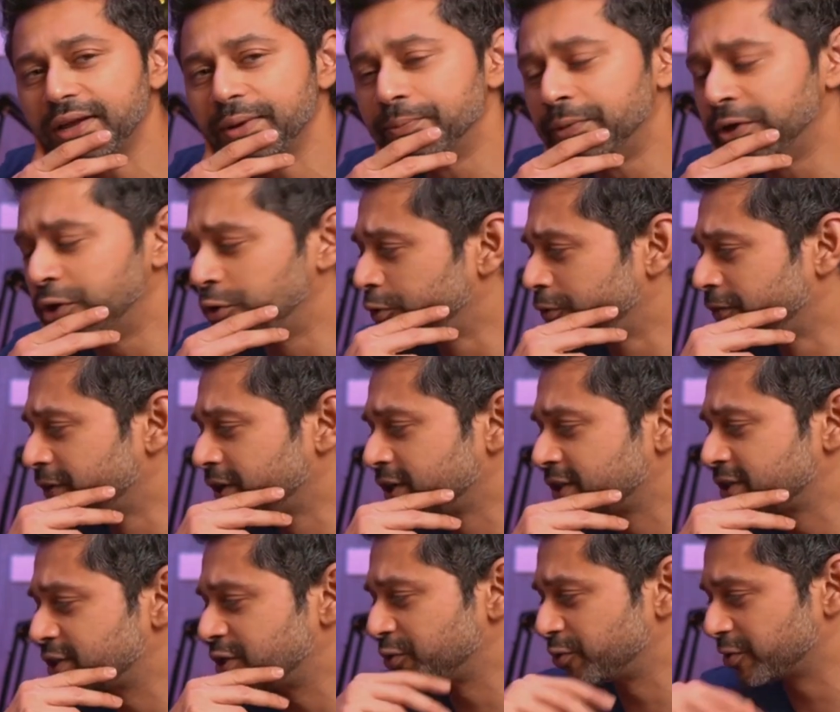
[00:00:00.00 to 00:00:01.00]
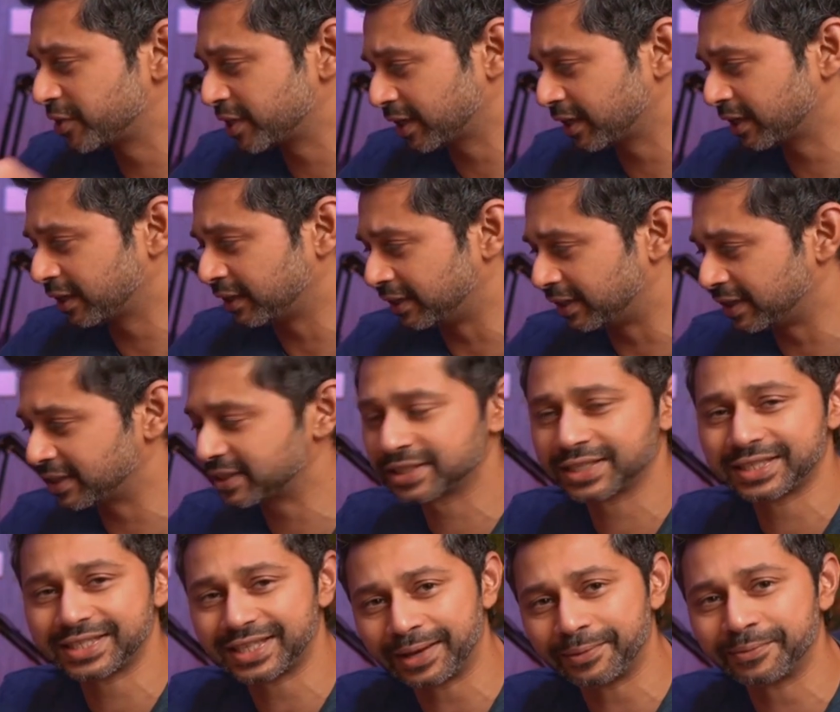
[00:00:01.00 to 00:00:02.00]
maneuvers using this
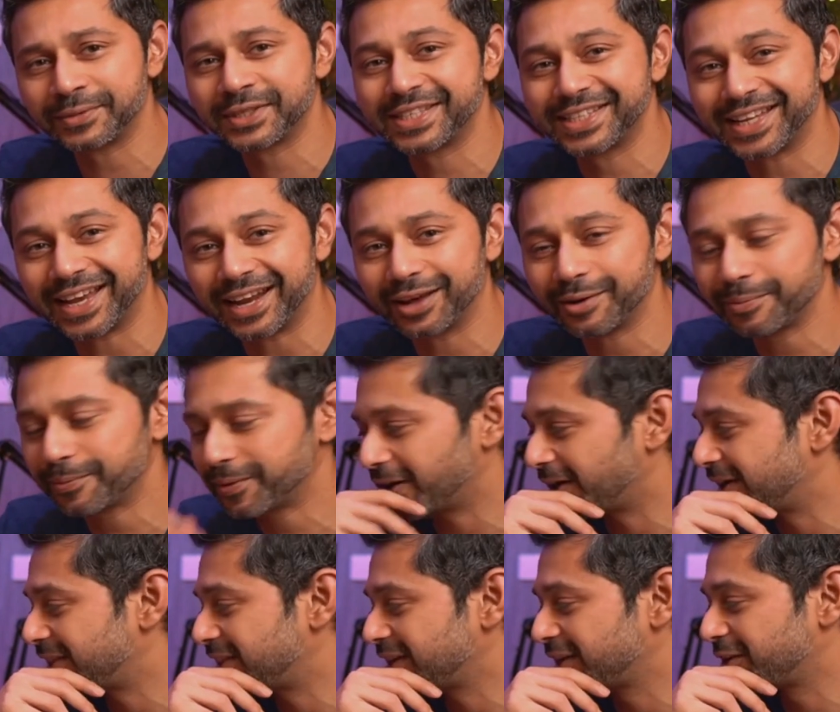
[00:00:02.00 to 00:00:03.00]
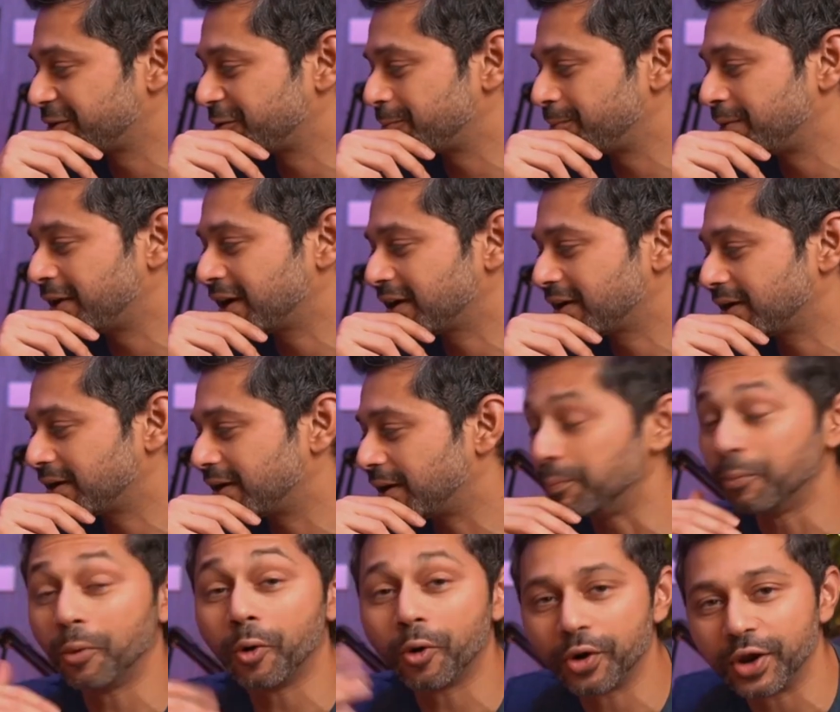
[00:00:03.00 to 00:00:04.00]
same setup, I think it will make a
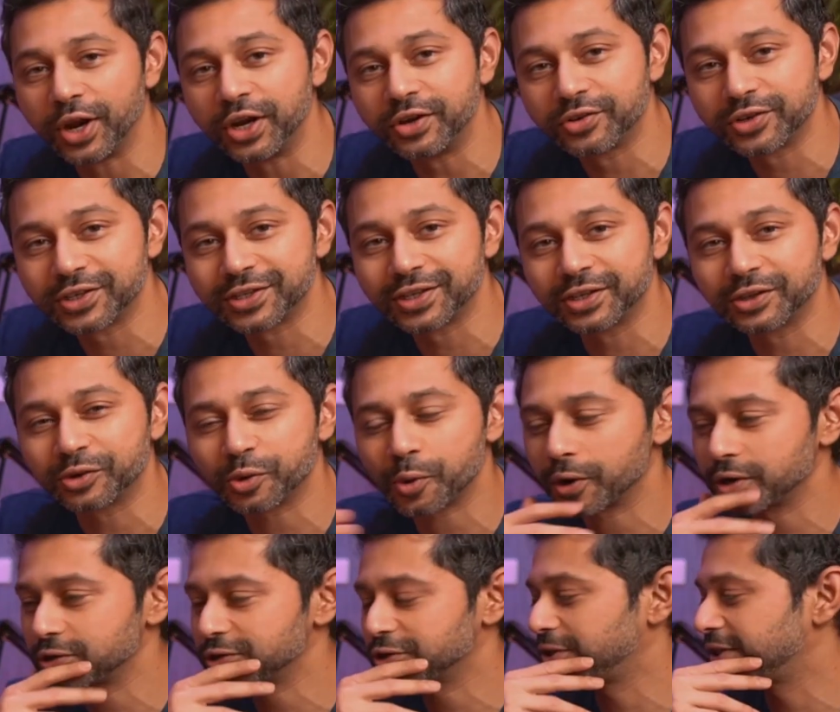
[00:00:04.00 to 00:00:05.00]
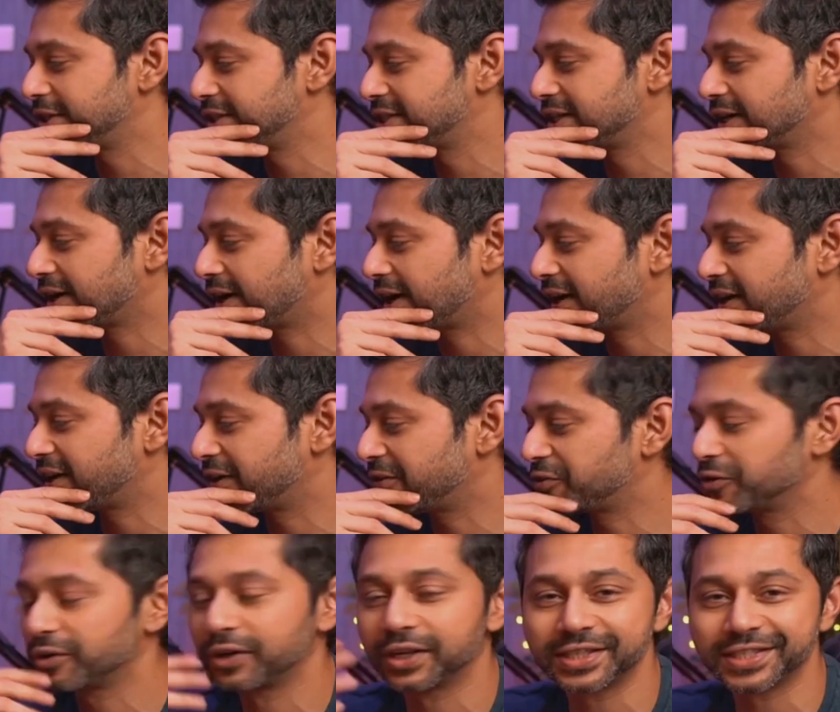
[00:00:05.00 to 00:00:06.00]
more interesting toy. So DJI,
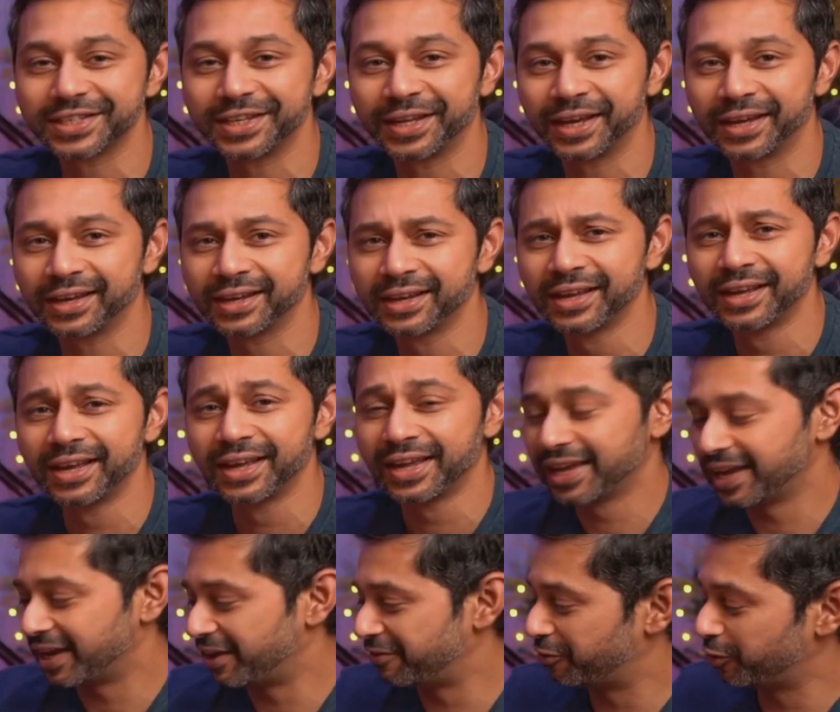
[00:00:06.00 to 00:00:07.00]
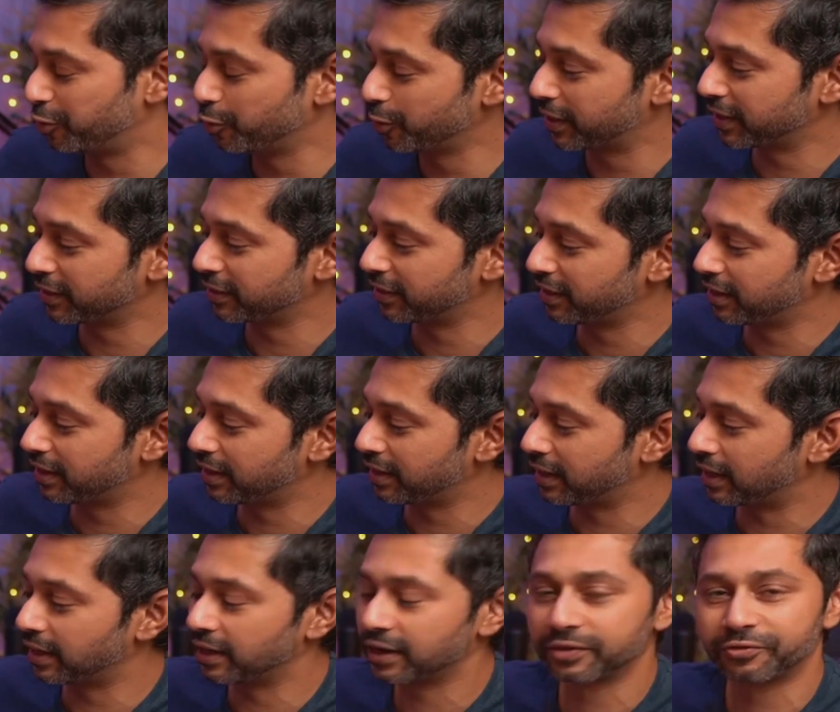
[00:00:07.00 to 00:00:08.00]
if you're listening, if you could,
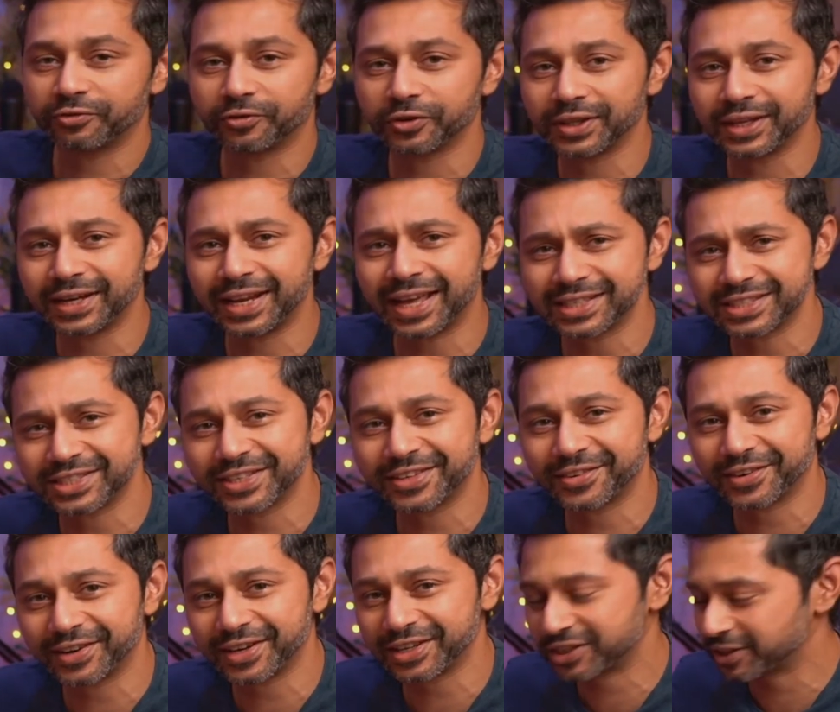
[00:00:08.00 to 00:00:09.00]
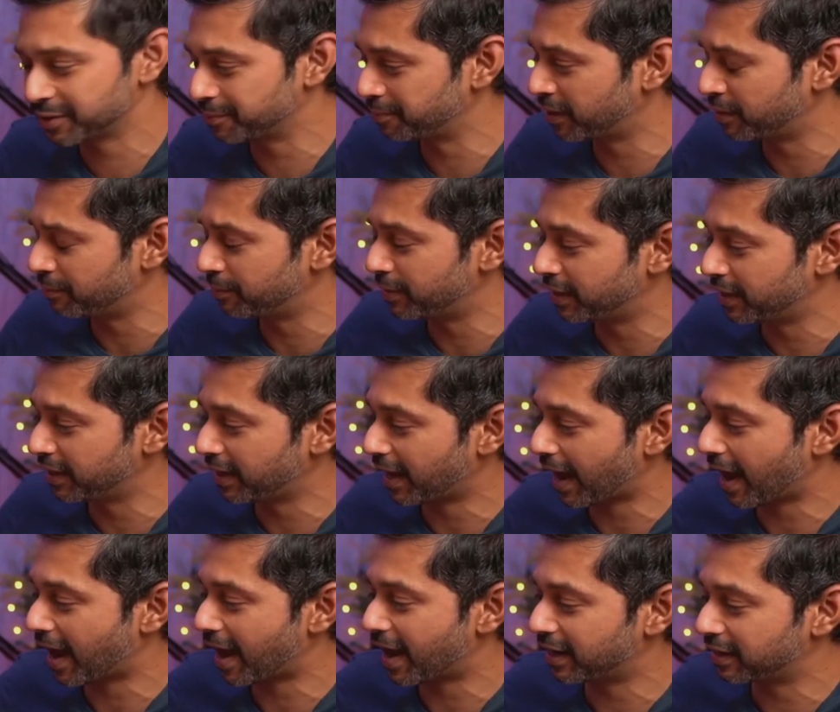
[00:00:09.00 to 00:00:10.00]
for the next iteration, maybe
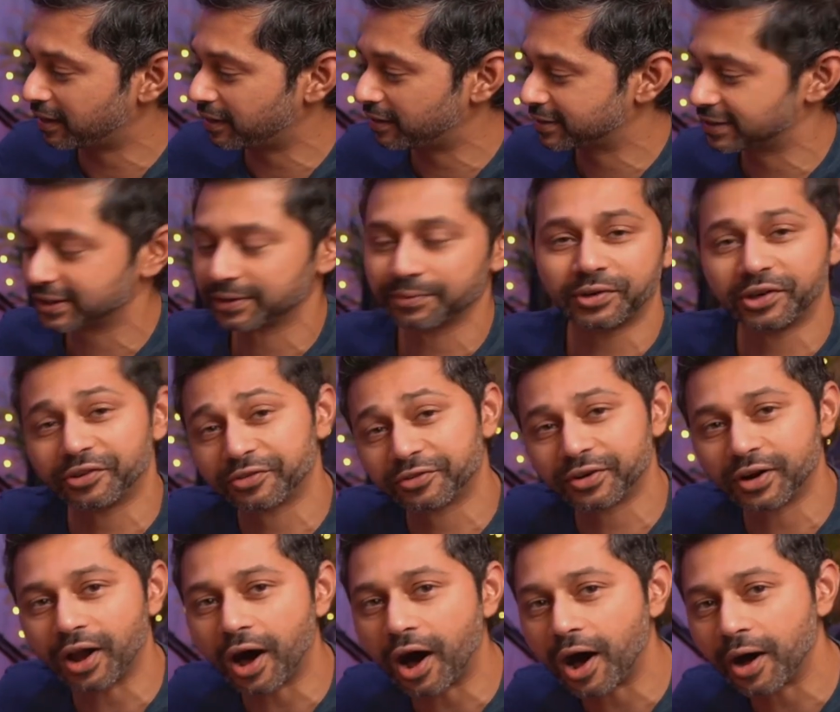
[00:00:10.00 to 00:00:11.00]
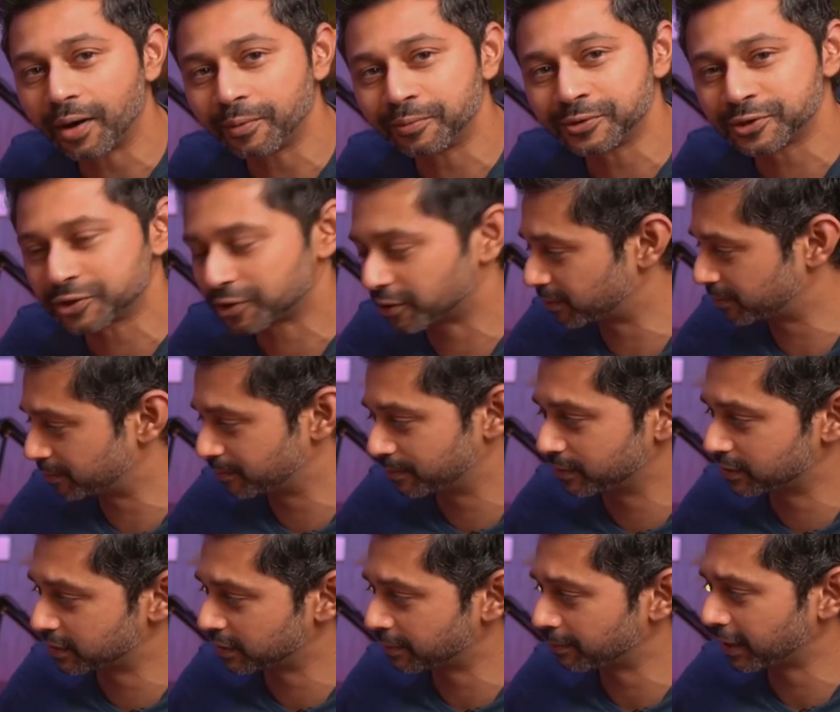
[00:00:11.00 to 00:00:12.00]
add some different arms or
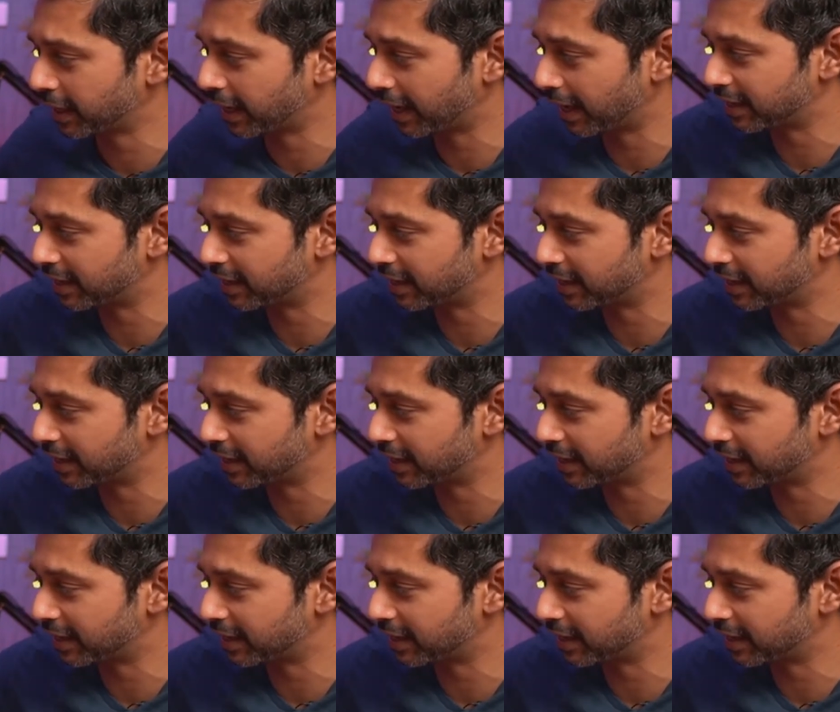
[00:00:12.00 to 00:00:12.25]
something